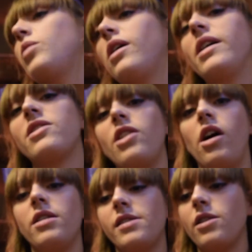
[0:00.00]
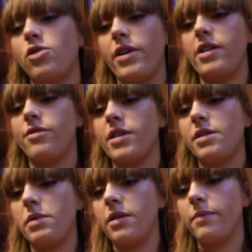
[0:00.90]
Well, it's not. It's still true.
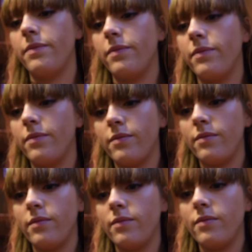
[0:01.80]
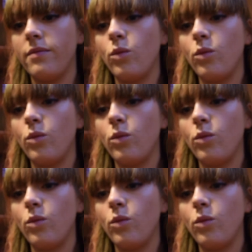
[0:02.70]
We were eating in,